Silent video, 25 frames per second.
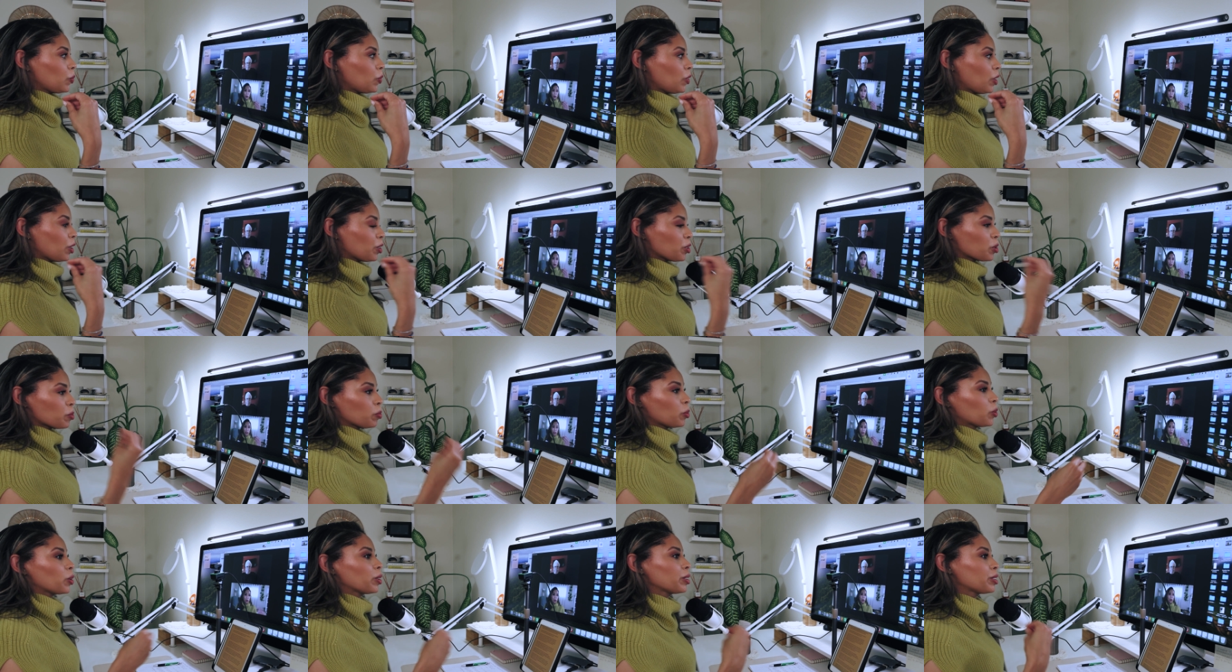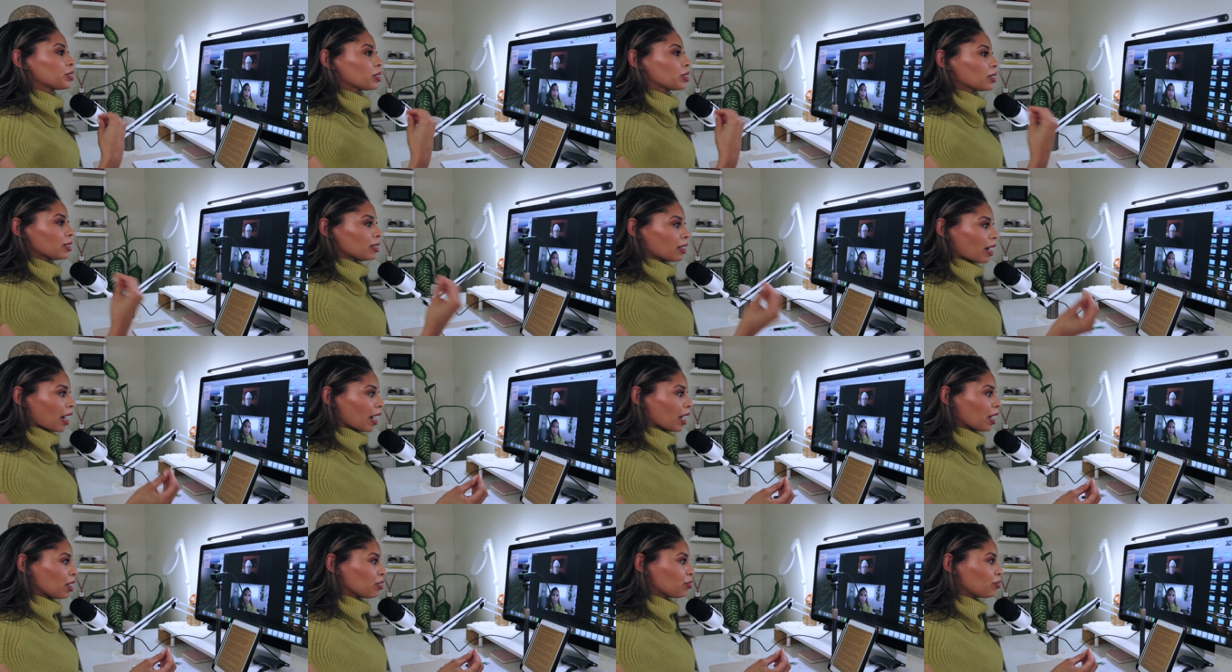there's more to
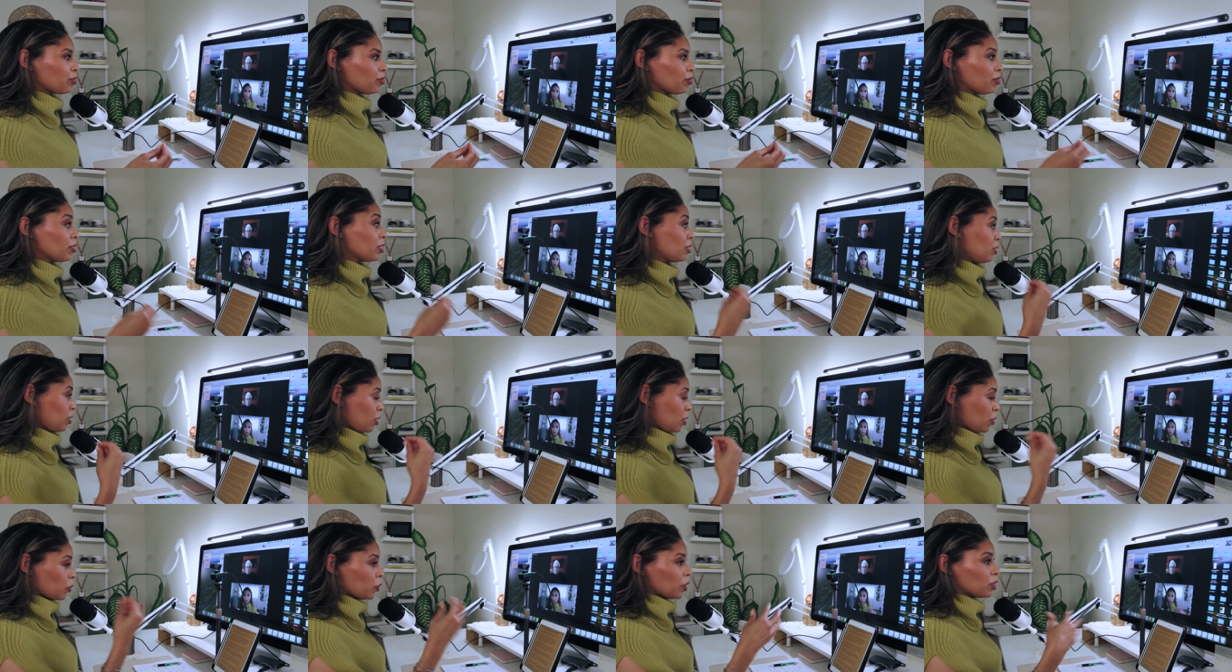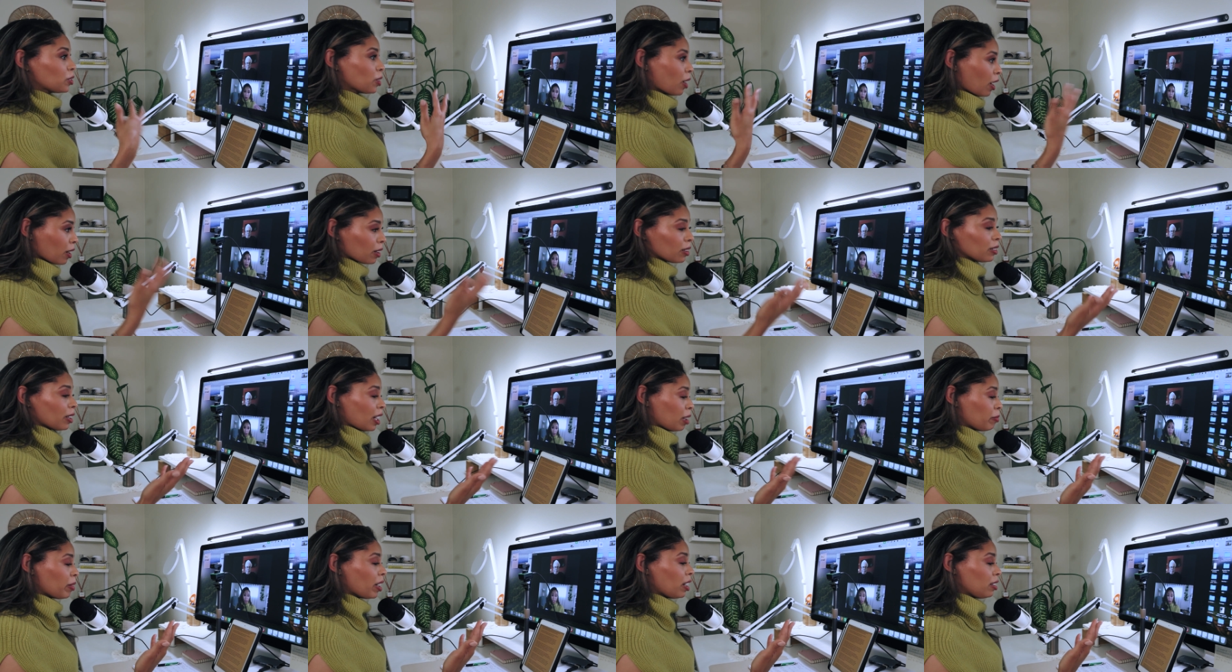life. And we talk a
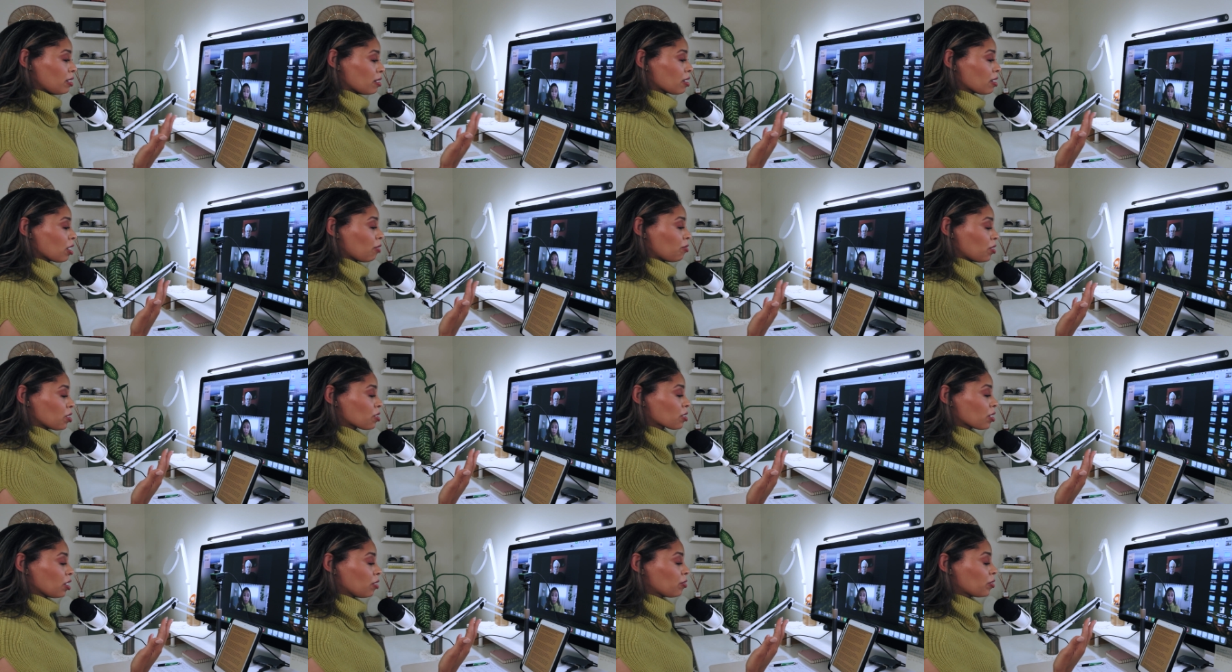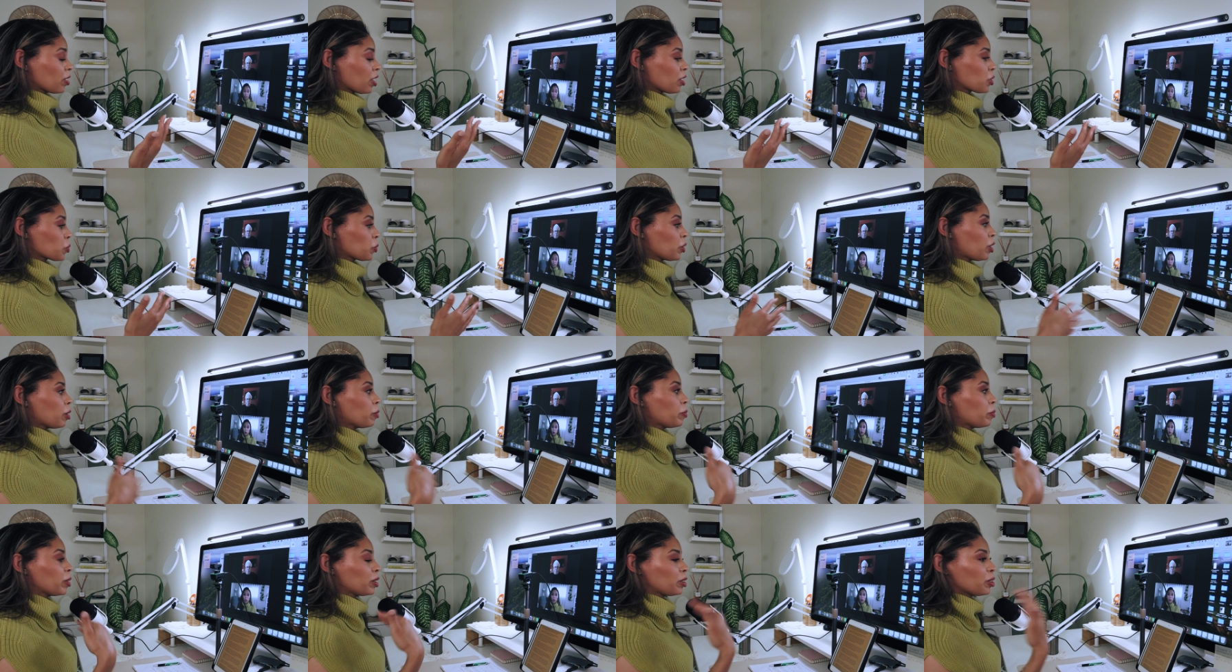lot about self-discovery as
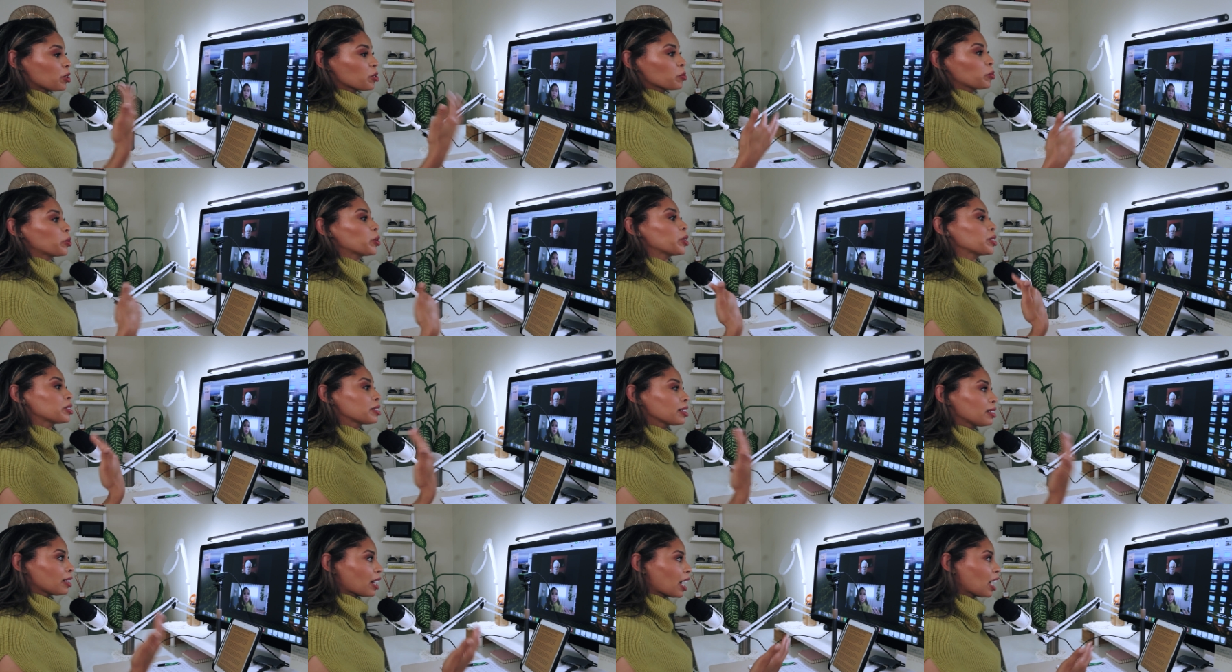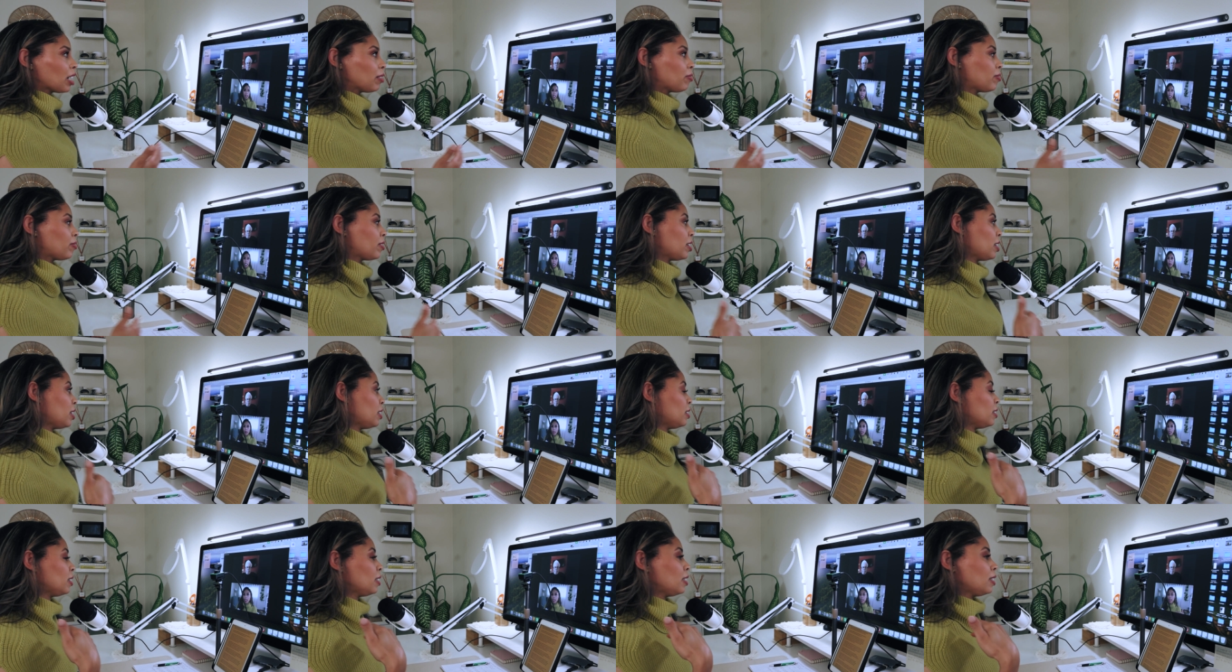well, but there's more to life
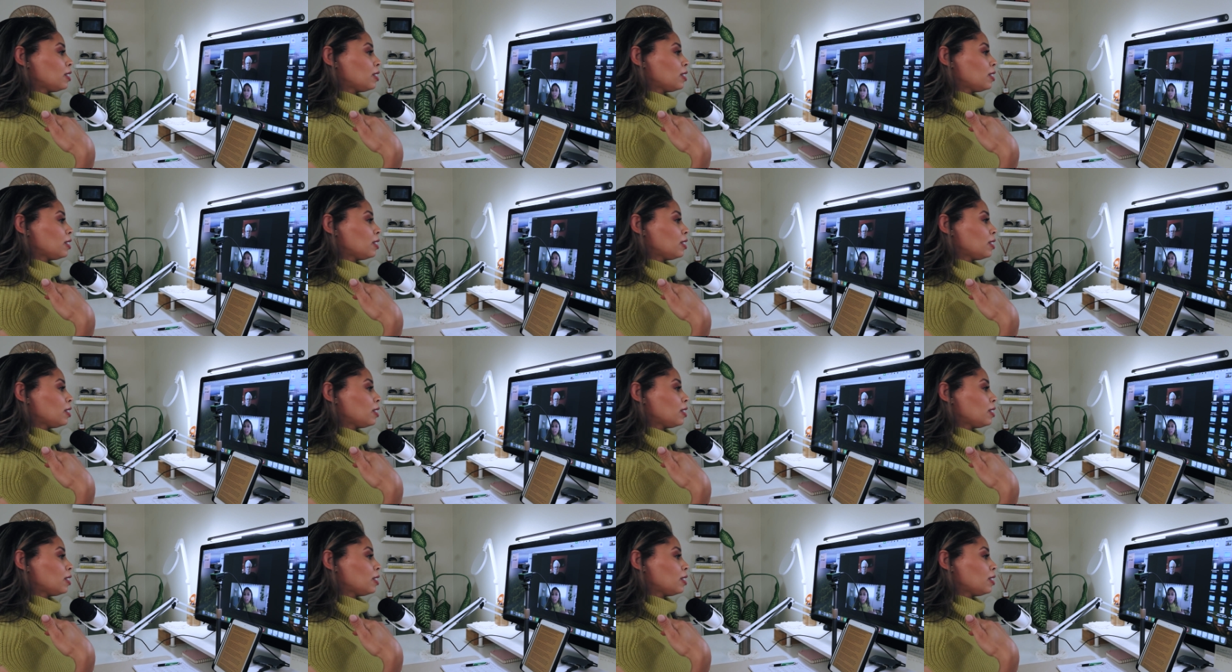than